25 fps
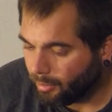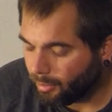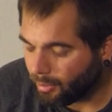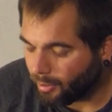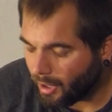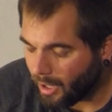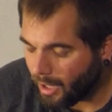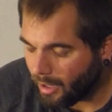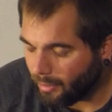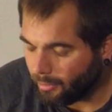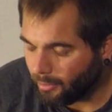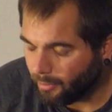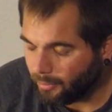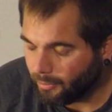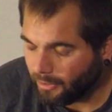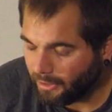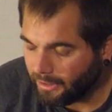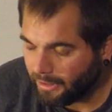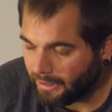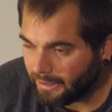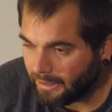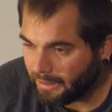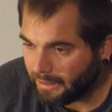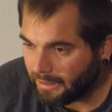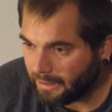
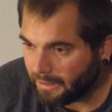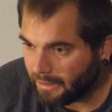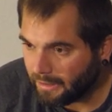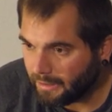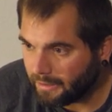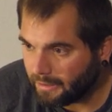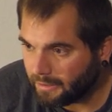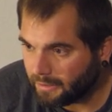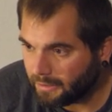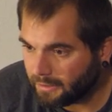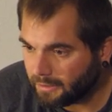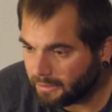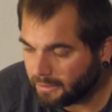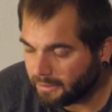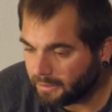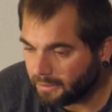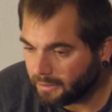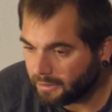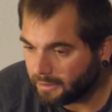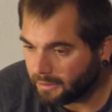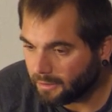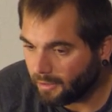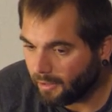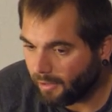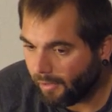probably,
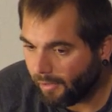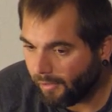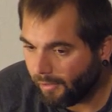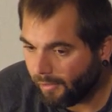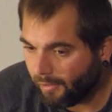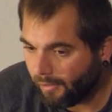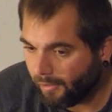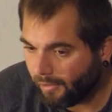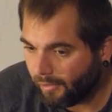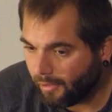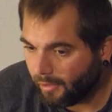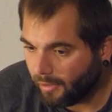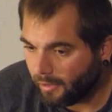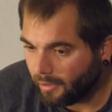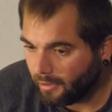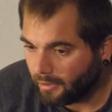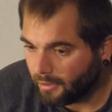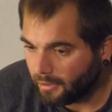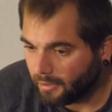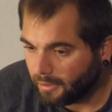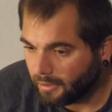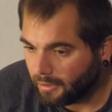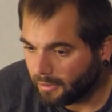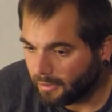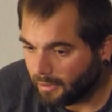
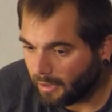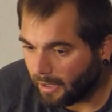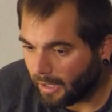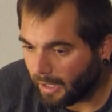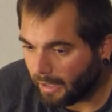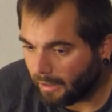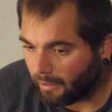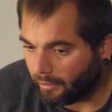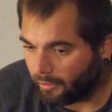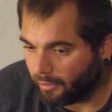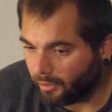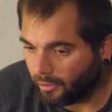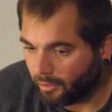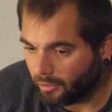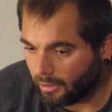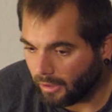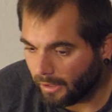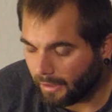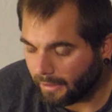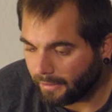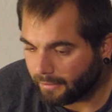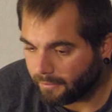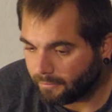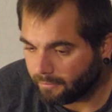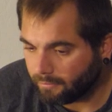I don't know,
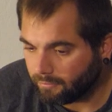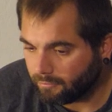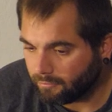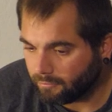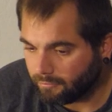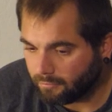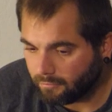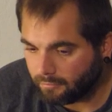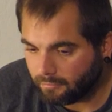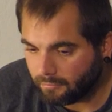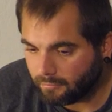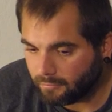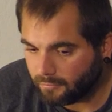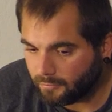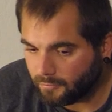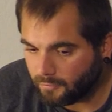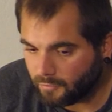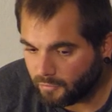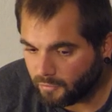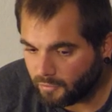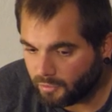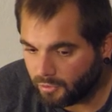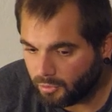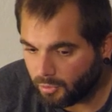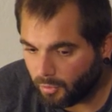like
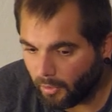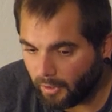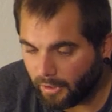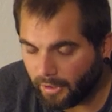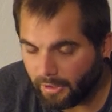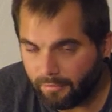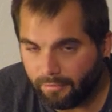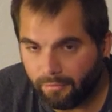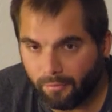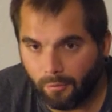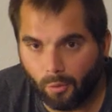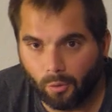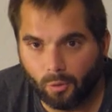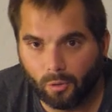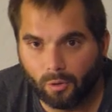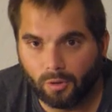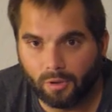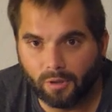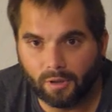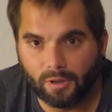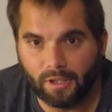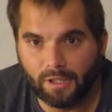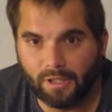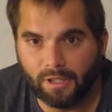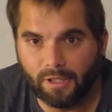
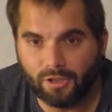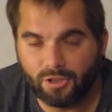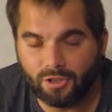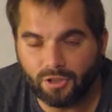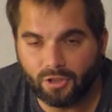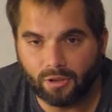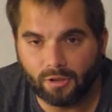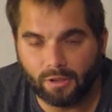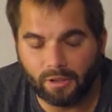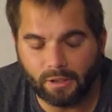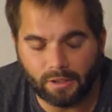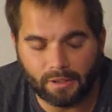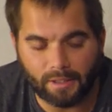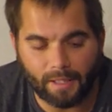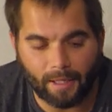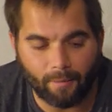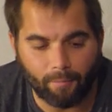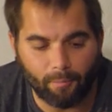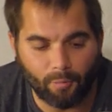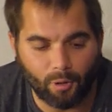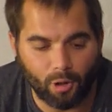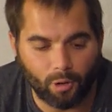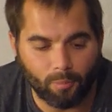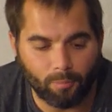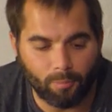24-ish in
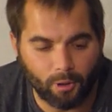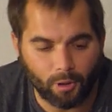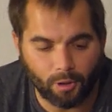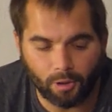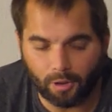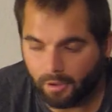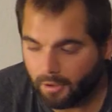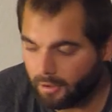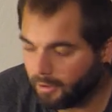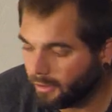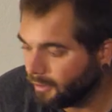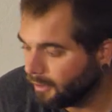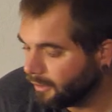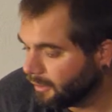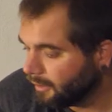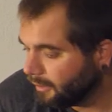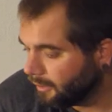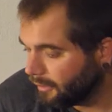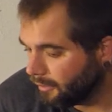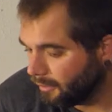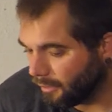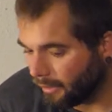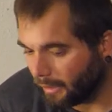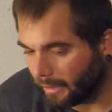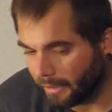that ballpark.
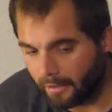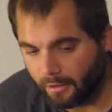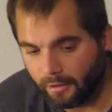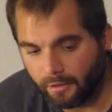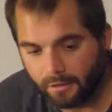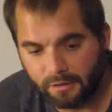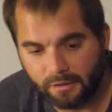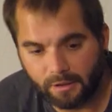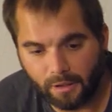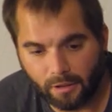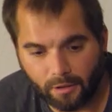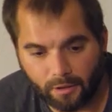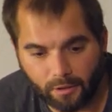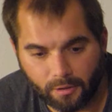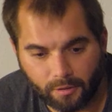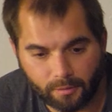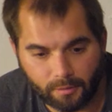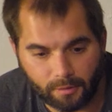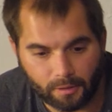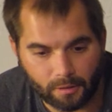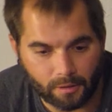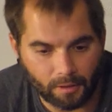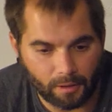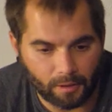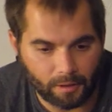I could tell you
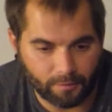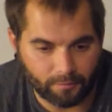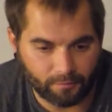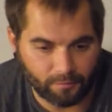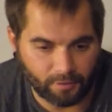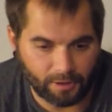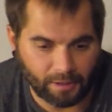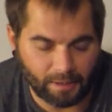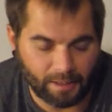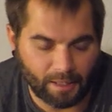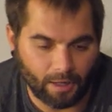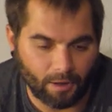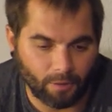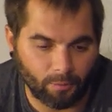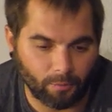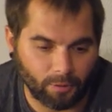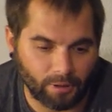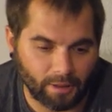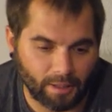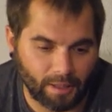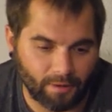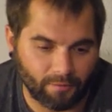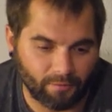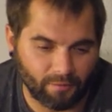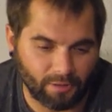uh, if I count
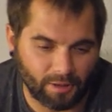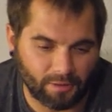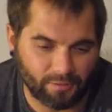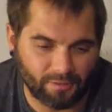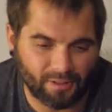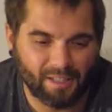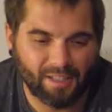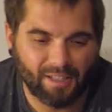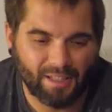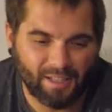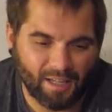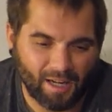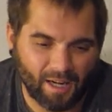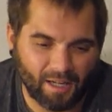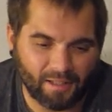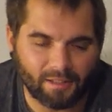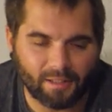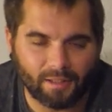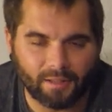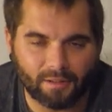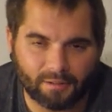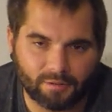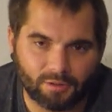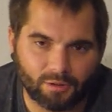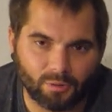what I have left. I
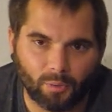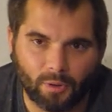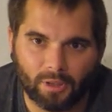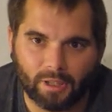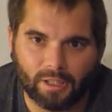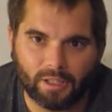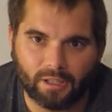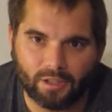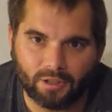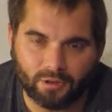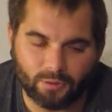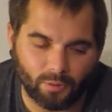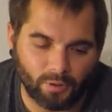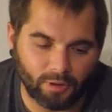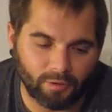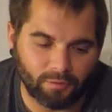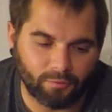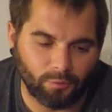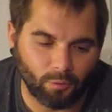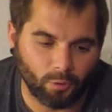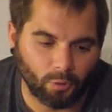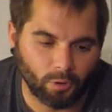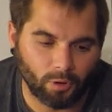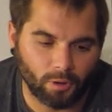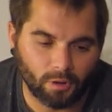did 20 to
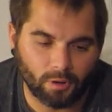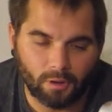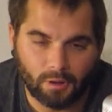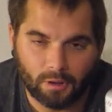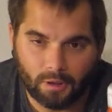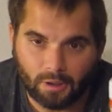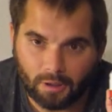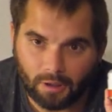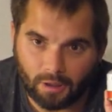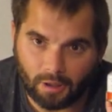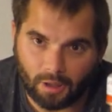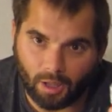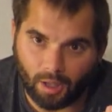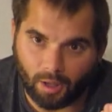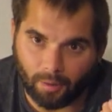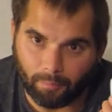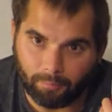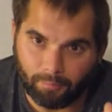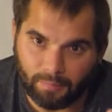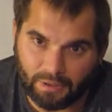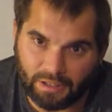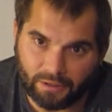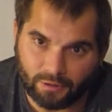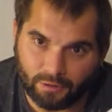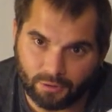24 uh,
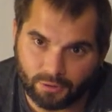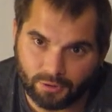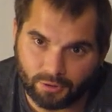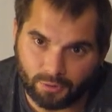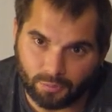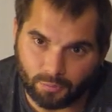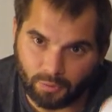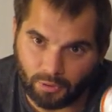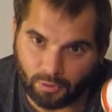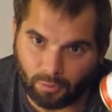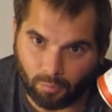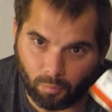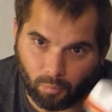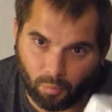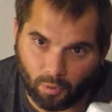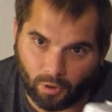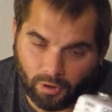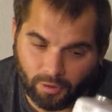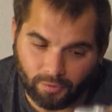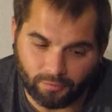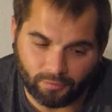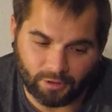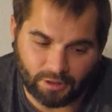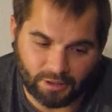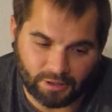meals with
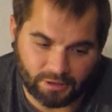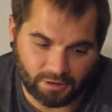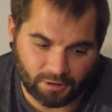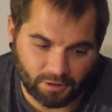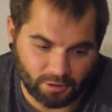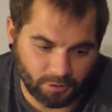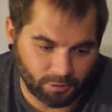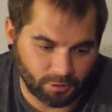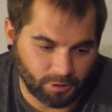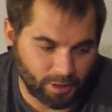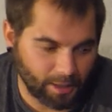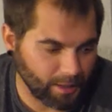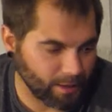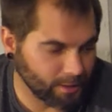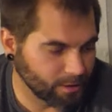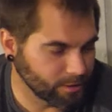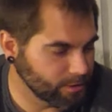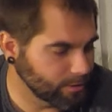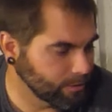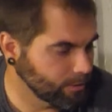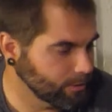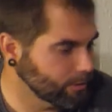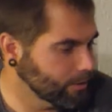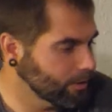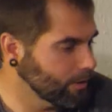one of these little
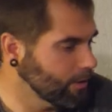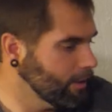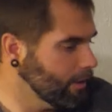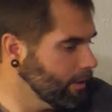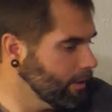canisters.